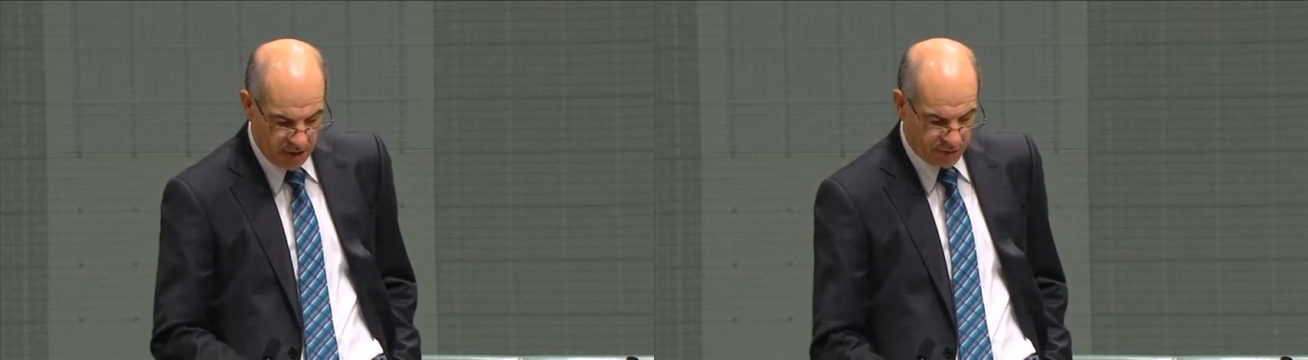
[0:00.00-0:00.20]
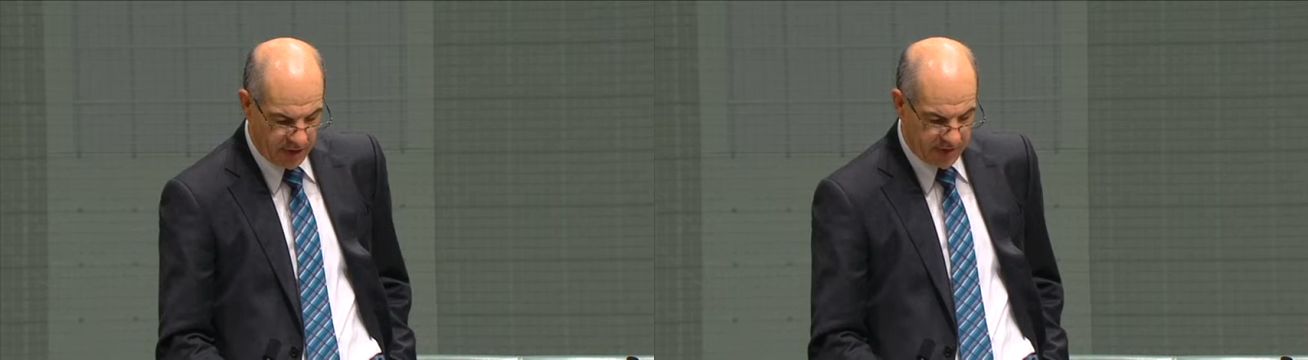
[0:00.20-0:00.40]

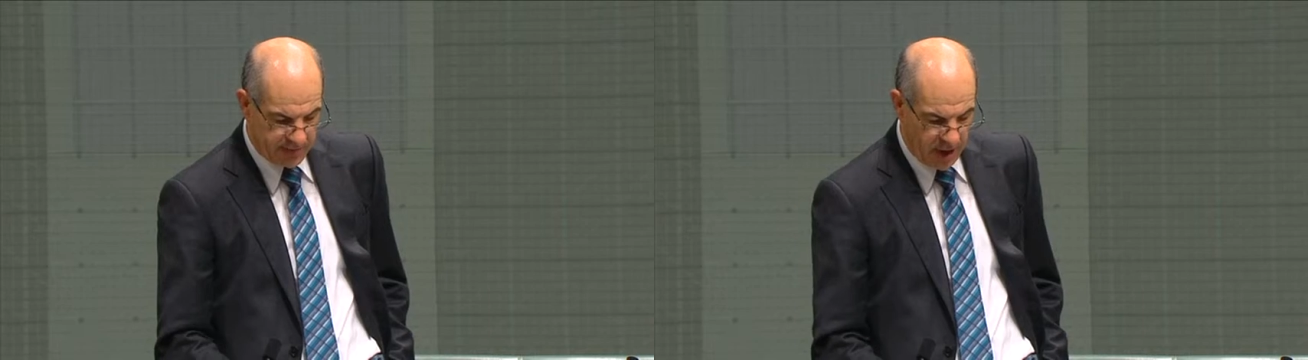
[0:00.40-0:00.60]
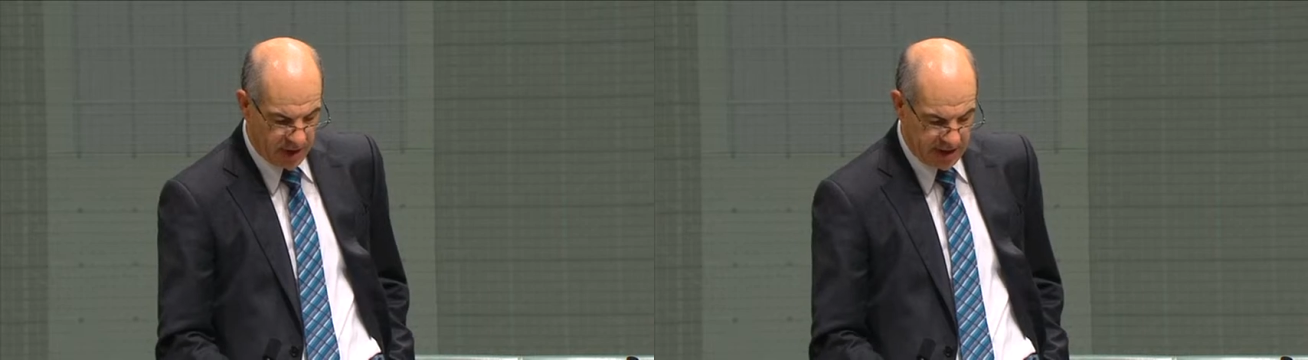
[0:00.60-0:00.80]
driven
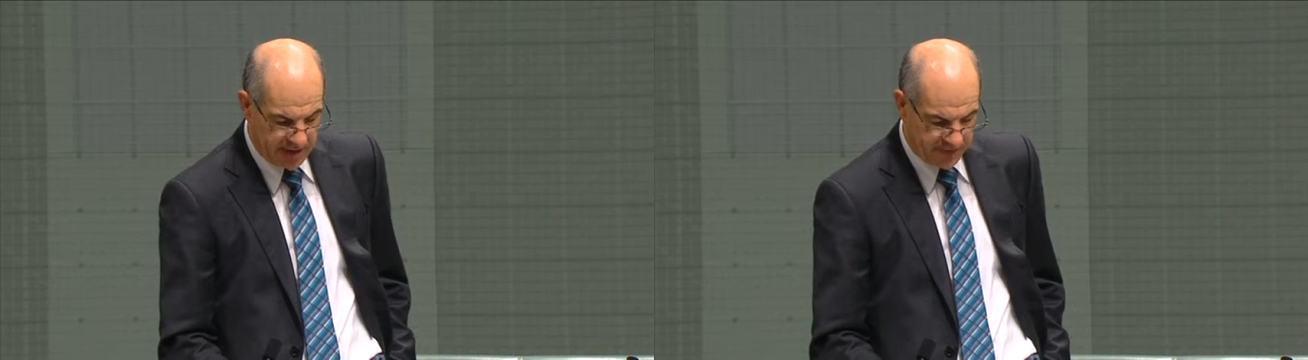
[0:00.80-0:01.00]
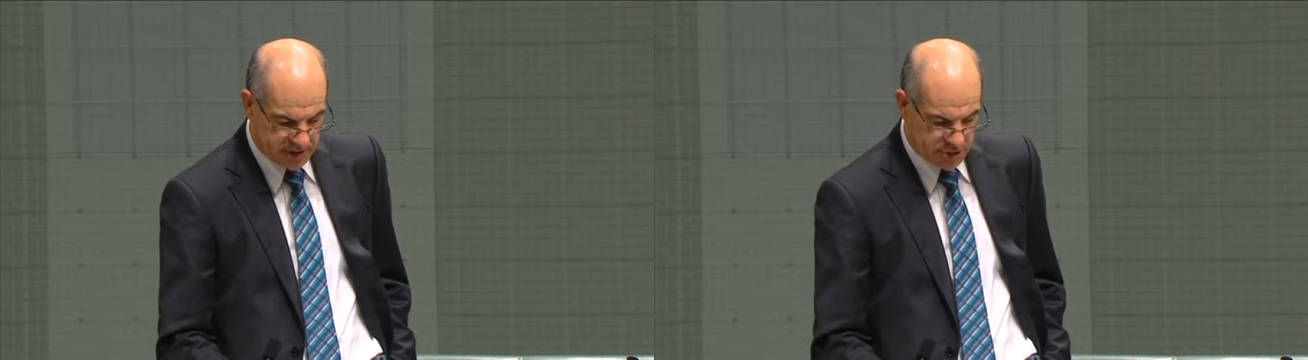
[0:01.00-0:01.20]
by the
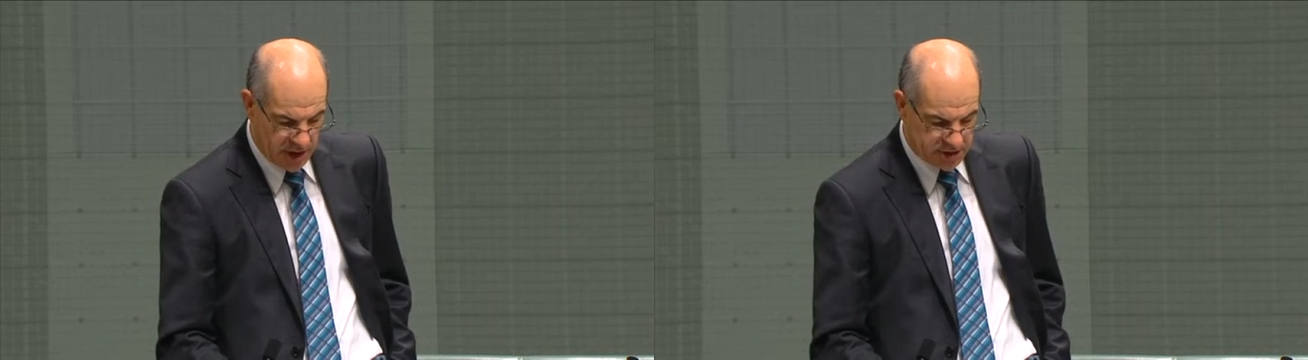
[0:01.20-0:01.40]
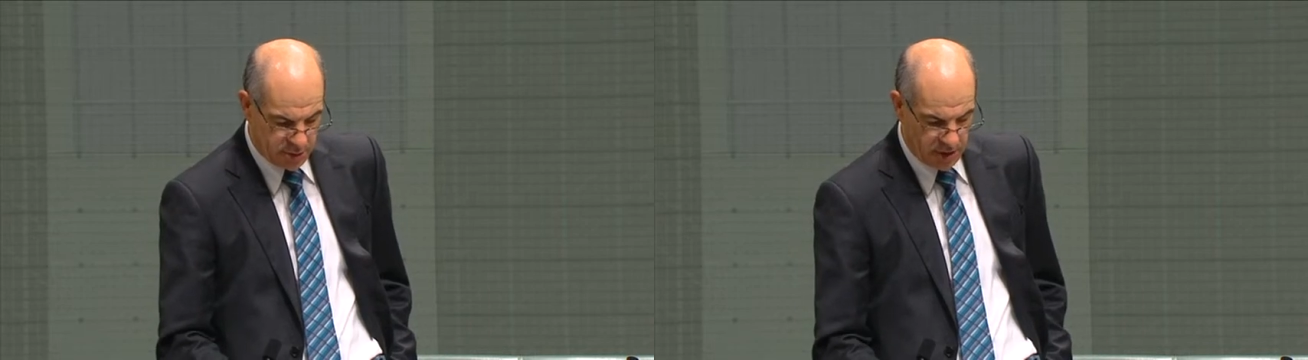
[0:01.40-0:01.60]

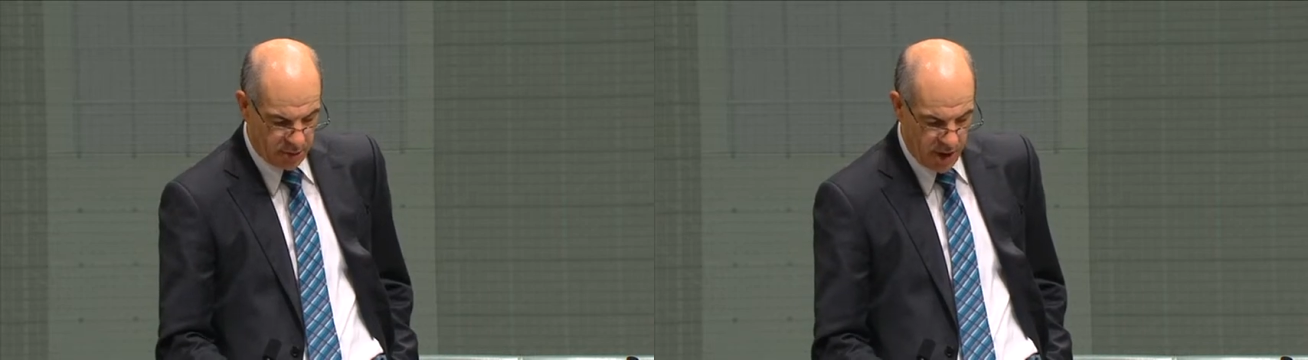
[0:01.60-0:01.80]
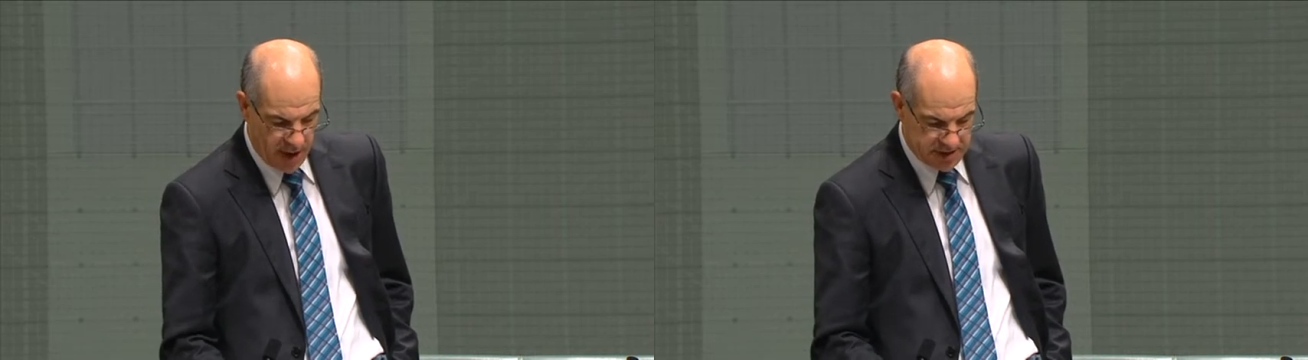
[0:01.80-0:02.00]
infrastructure
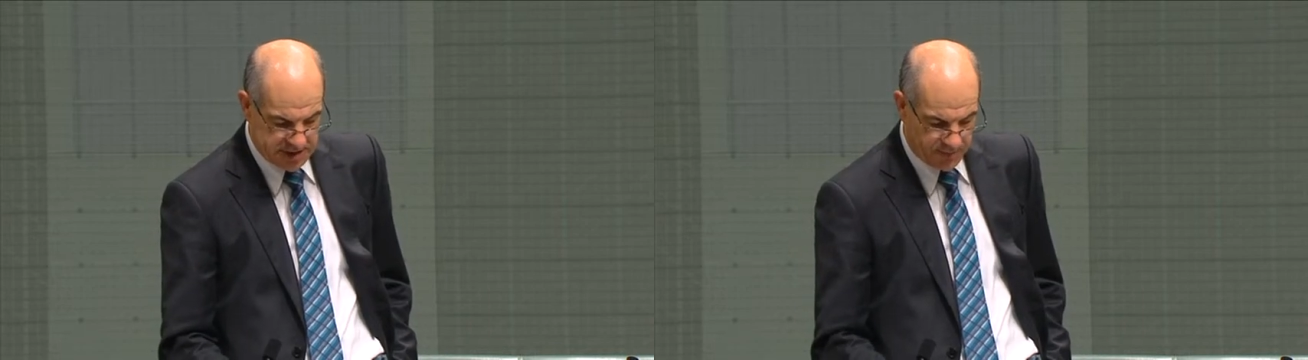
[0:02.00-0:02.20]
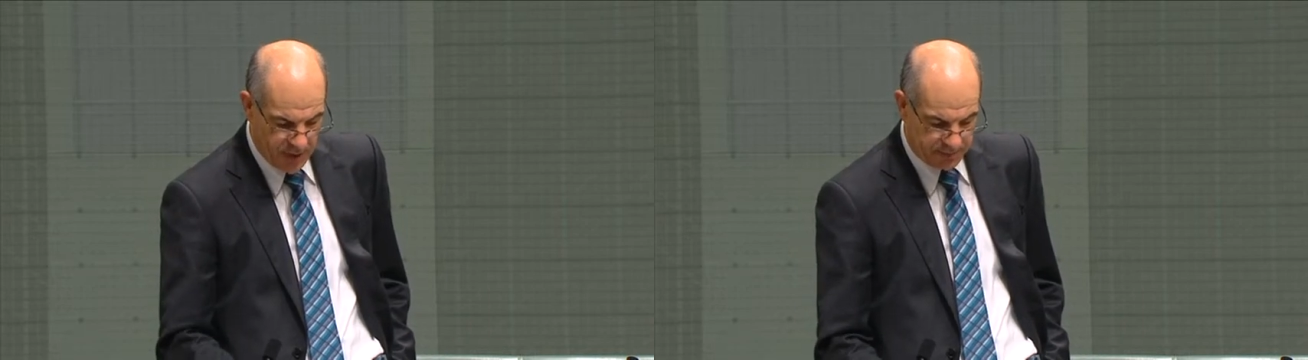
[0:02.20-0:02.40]
requirements
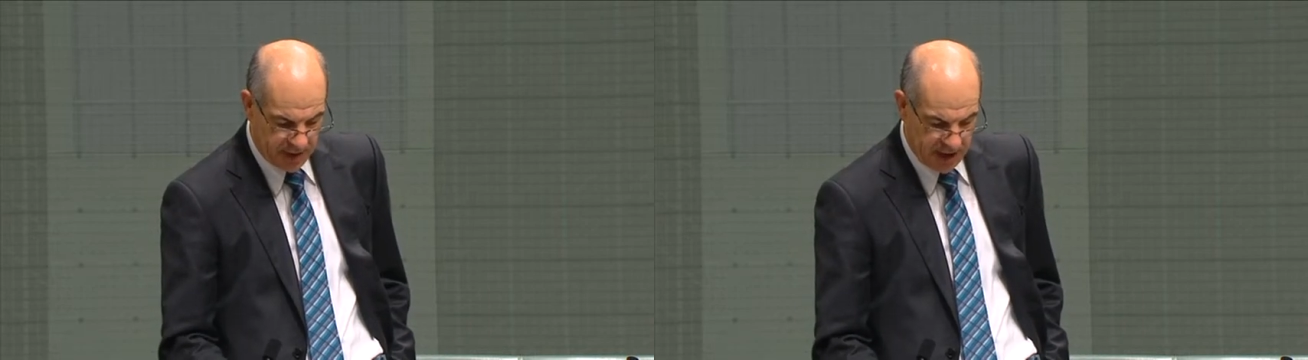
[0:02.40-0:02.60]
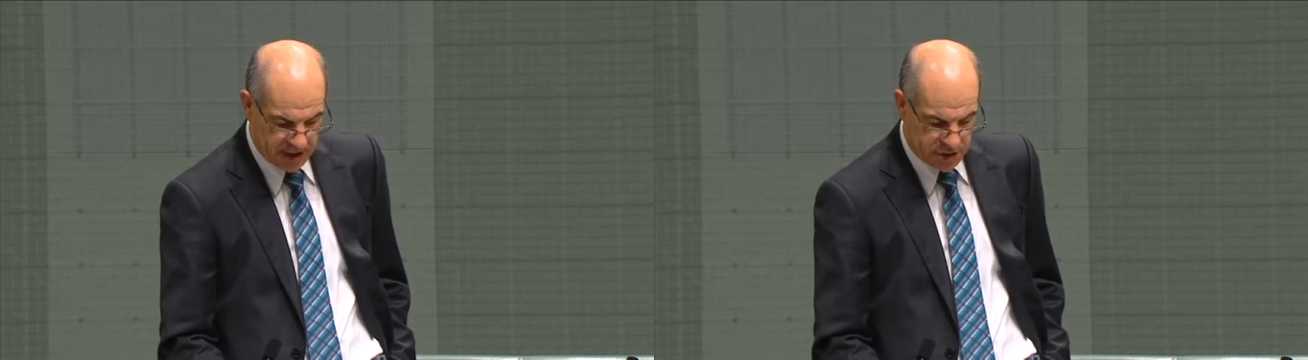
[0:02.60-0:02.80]
of
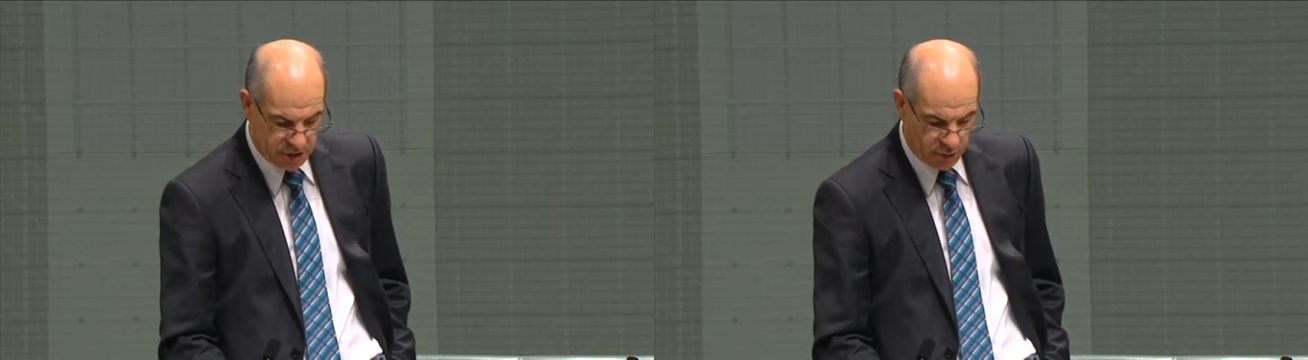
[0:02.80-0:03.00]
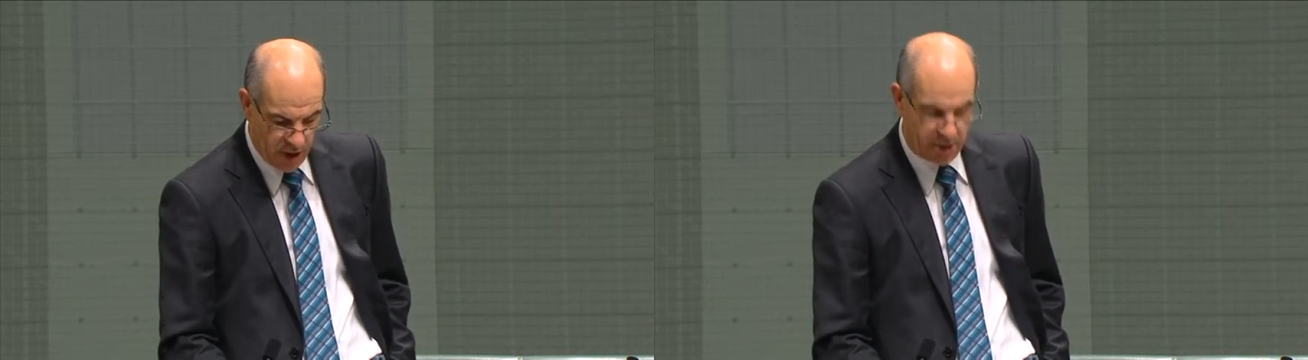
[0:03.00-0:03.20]

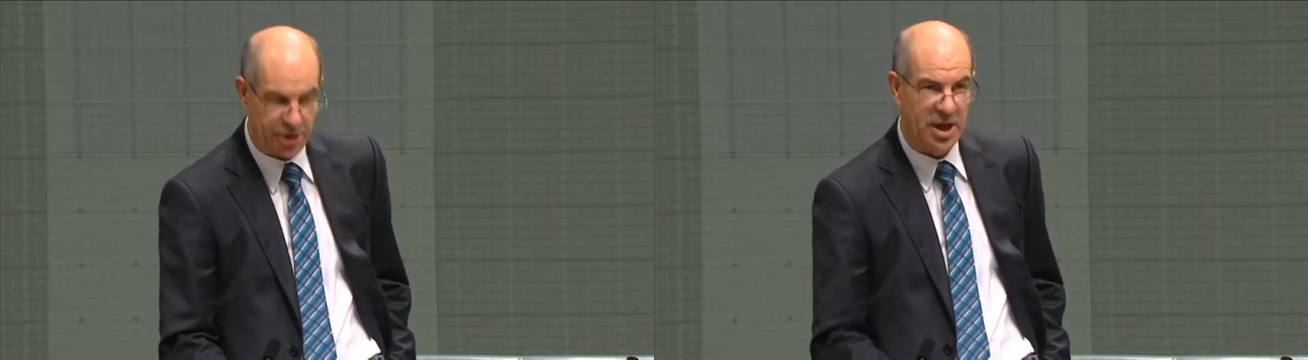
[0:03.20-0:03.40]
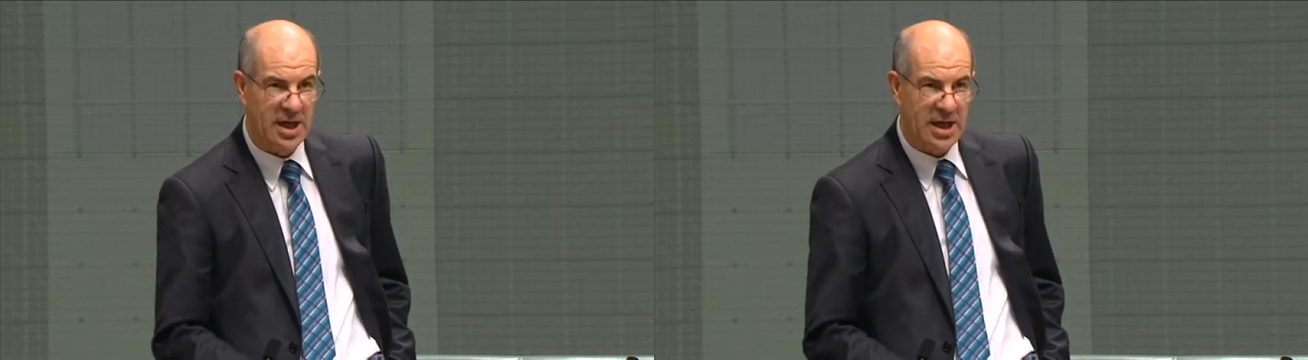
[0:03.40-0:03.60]
population growth.